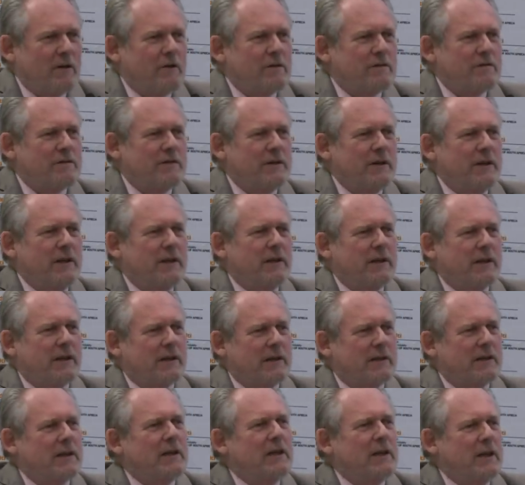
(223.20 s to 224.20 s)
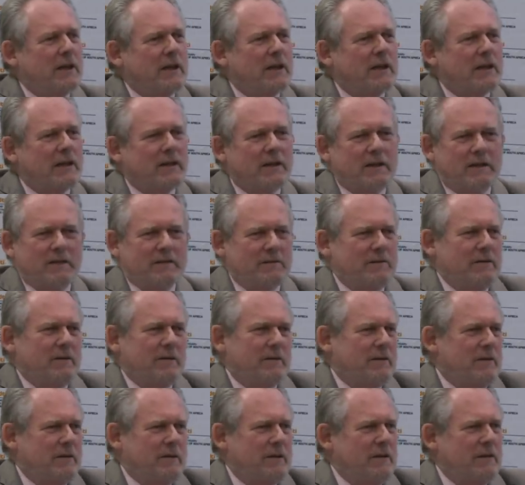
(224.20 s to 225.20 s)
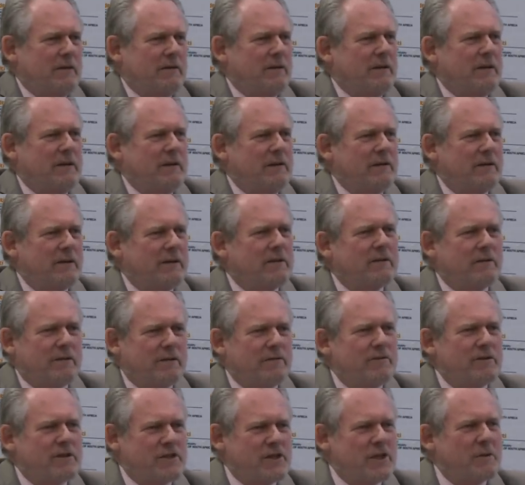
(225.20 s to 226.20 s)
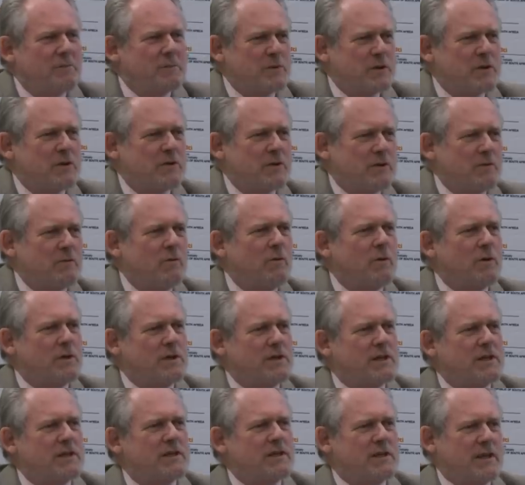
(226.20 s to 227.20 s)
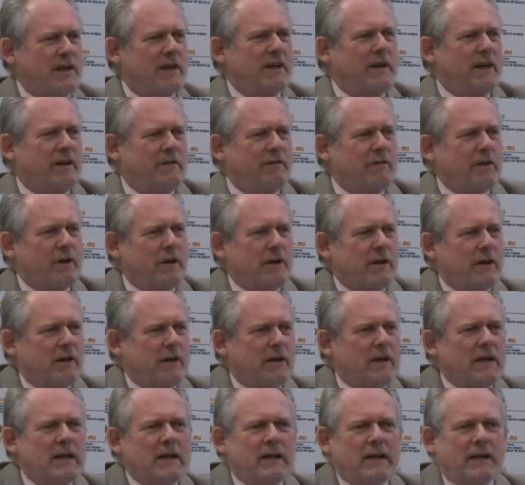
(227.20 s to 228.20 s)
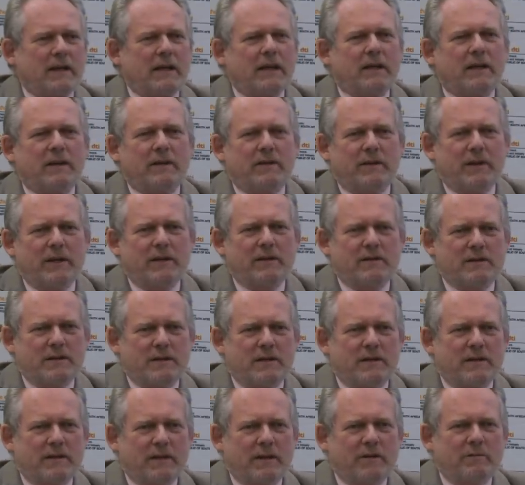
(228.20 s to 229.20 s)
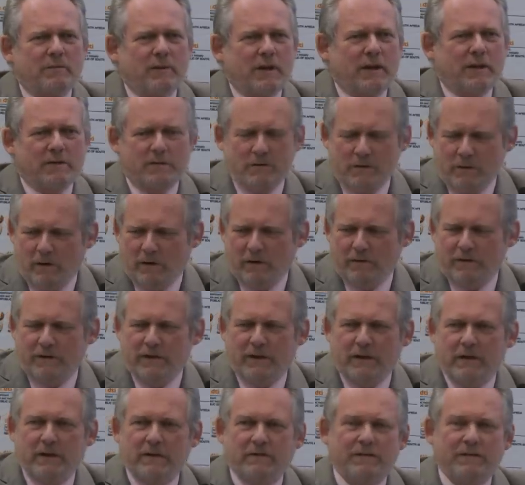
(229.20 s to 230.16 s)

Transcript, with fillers: of the uh, the, the, the, reception towards uh, South Africa uh, that, uh, that we have to offer.